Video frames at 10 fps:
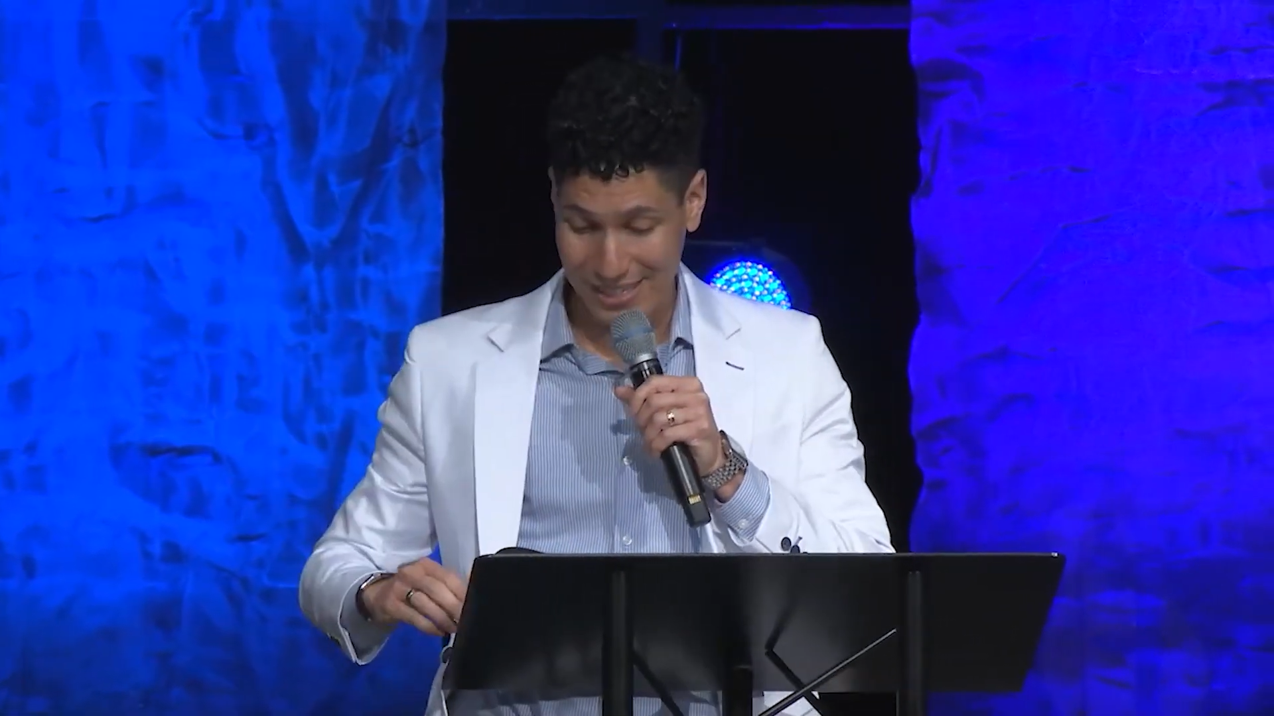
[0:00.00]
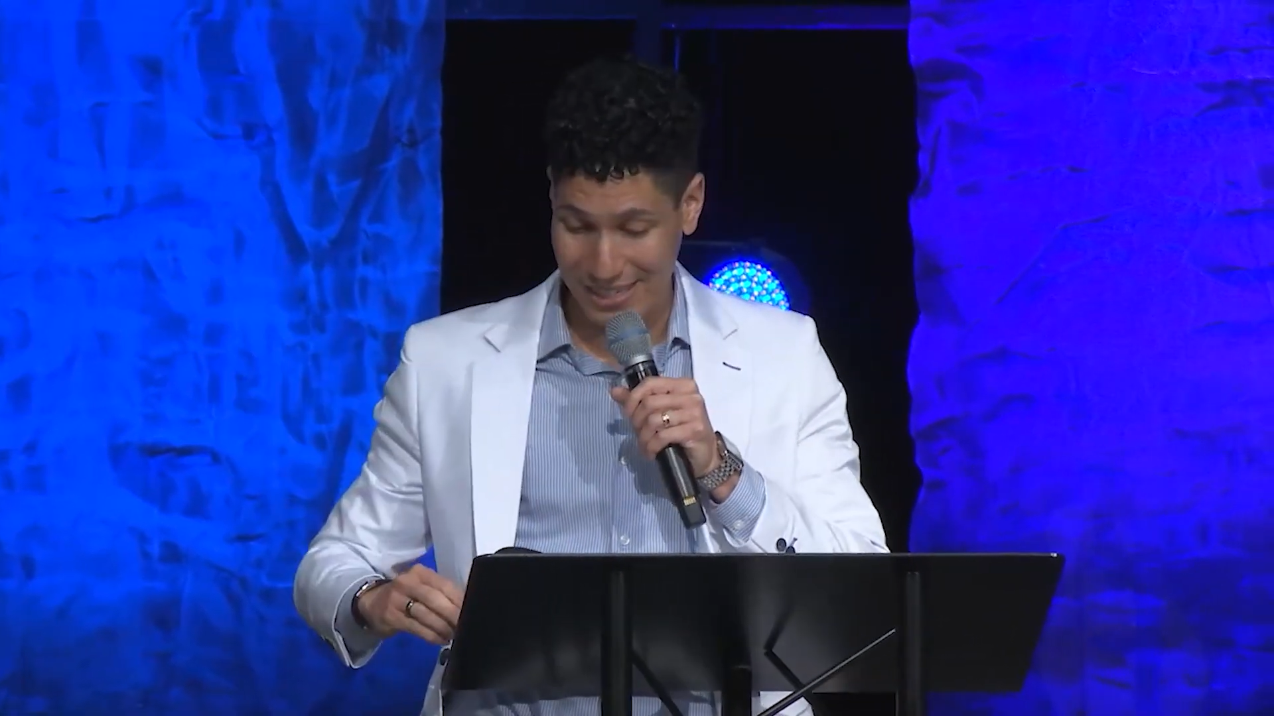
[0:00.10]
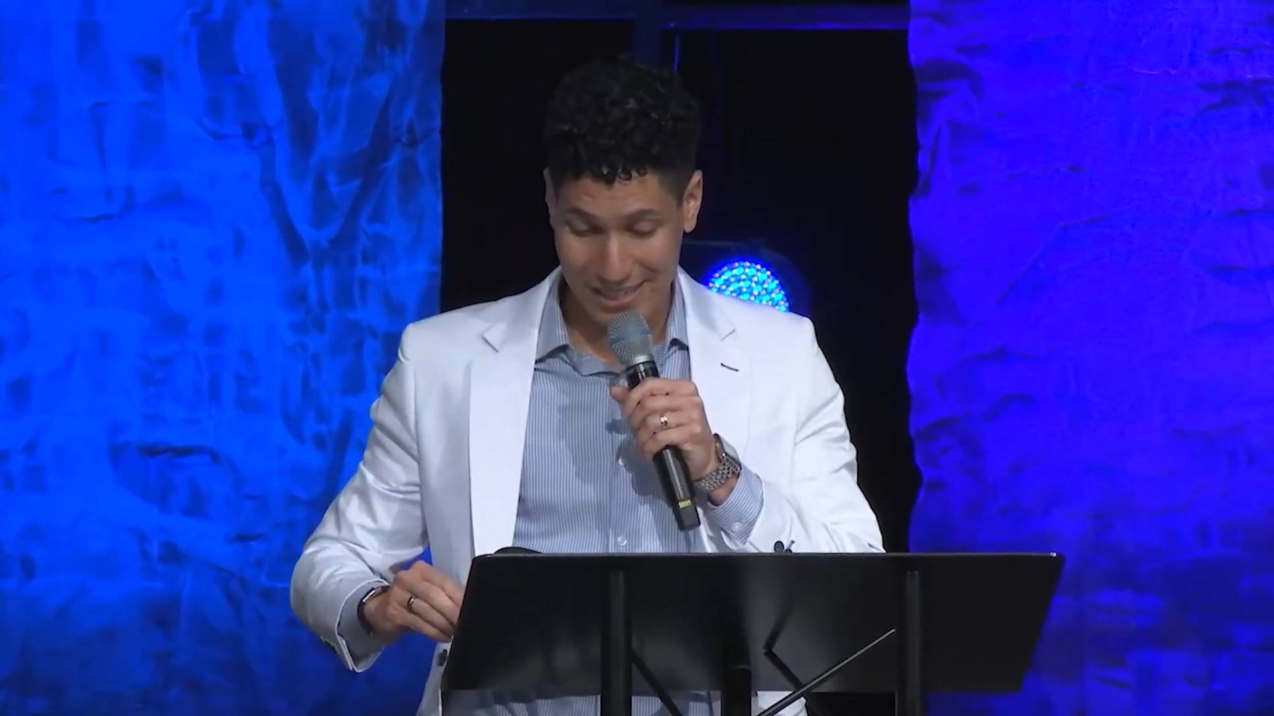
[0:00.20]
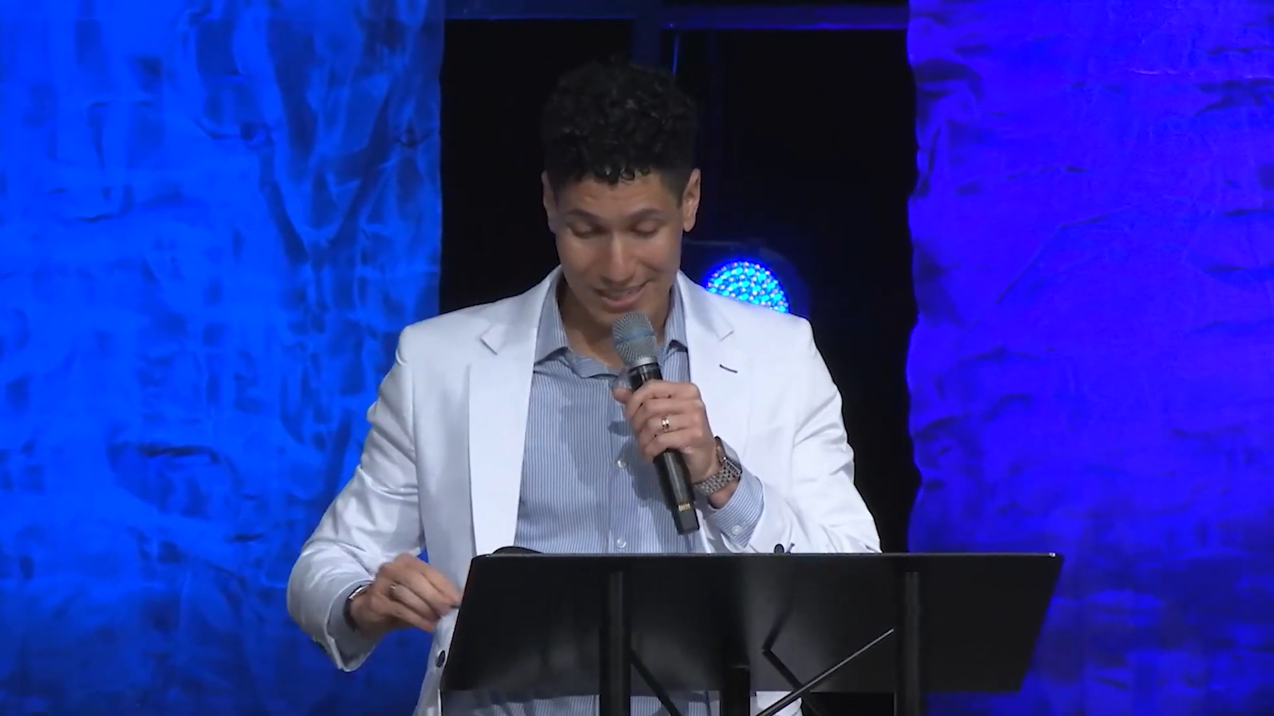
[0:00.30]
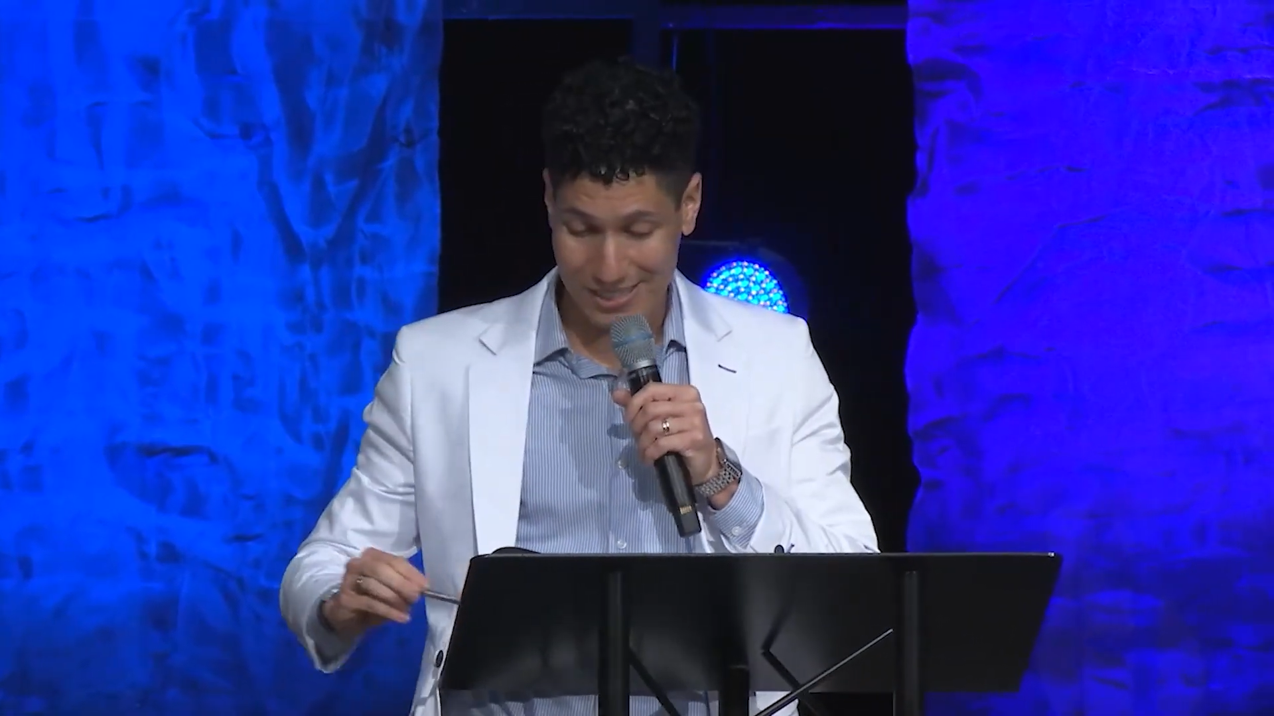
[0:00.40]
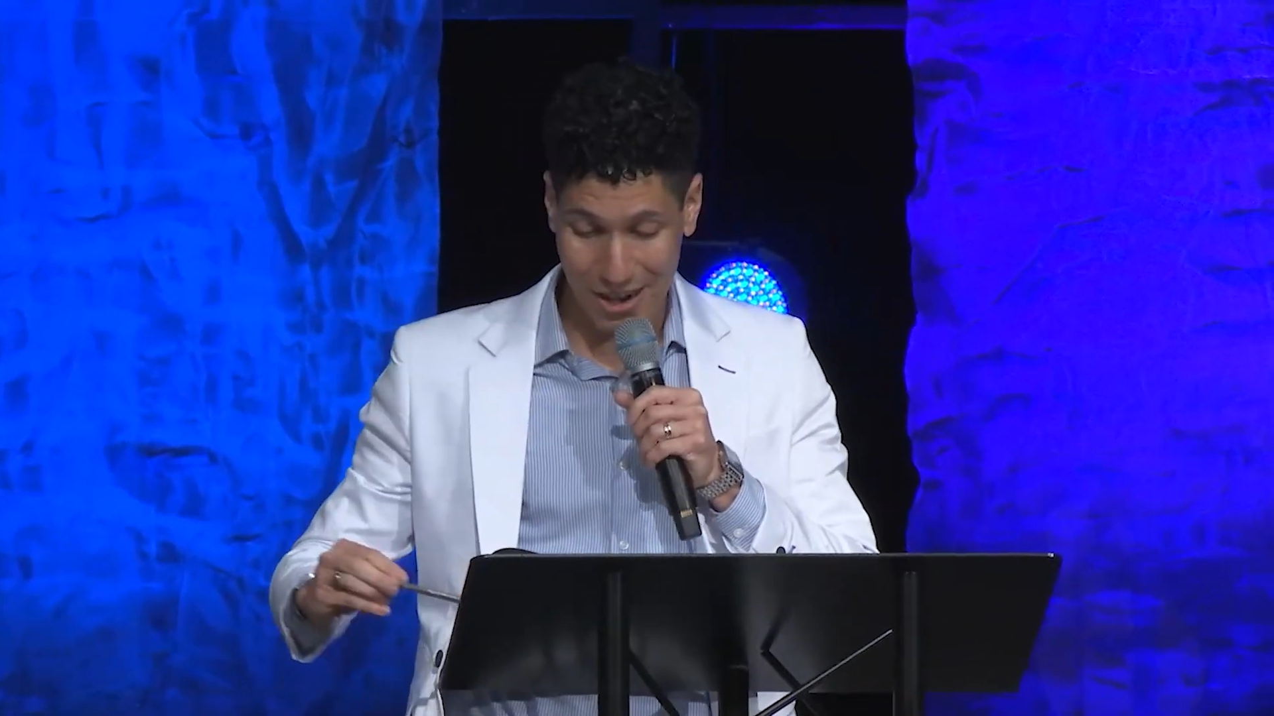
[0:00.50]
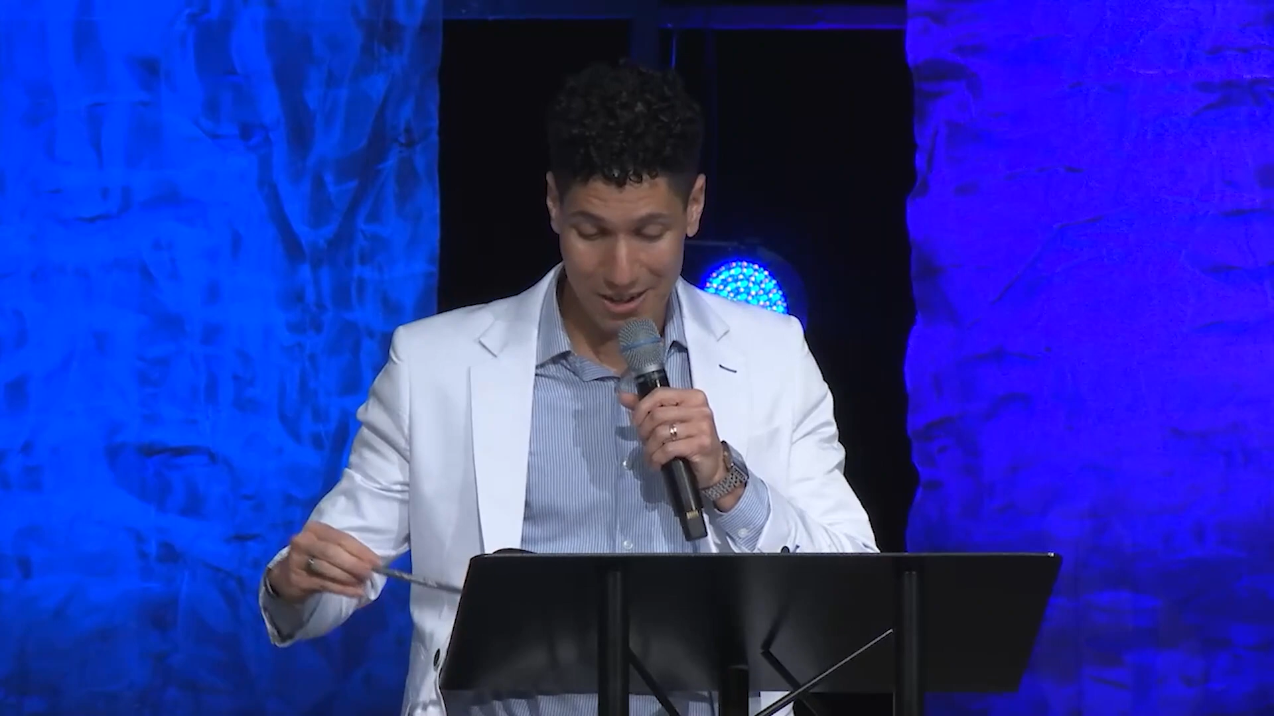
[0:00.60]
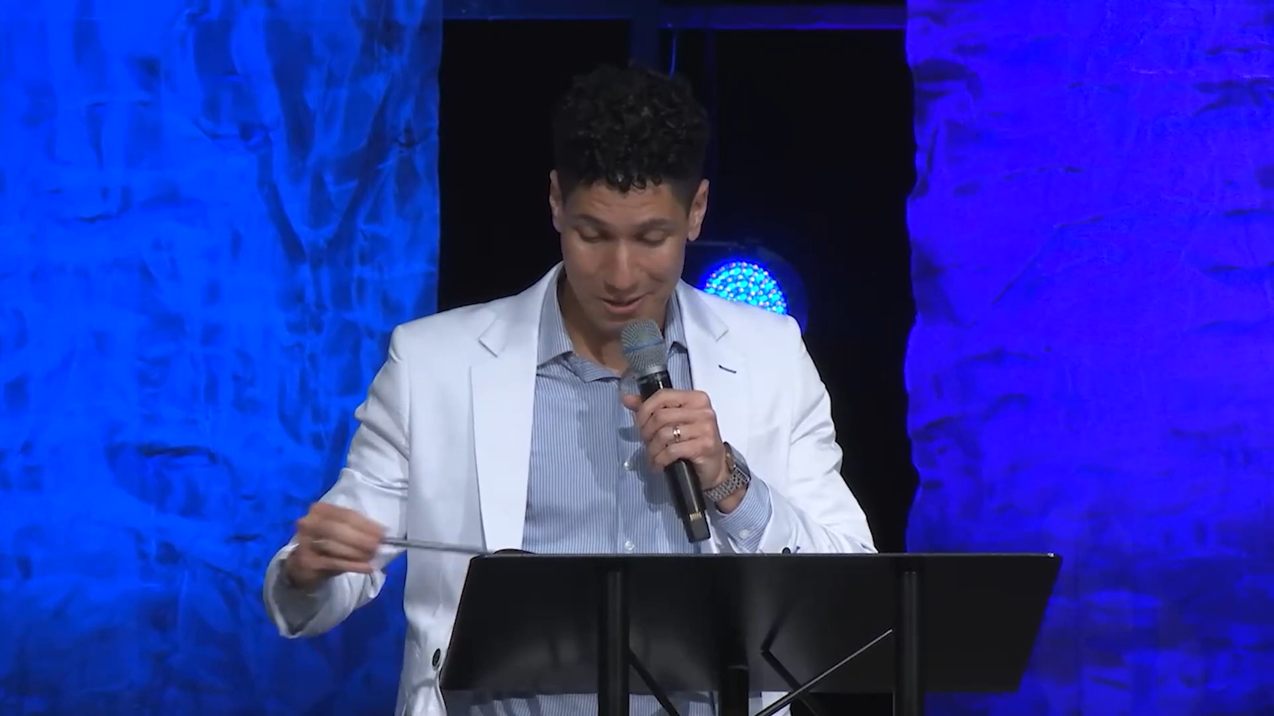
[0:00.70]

he, he started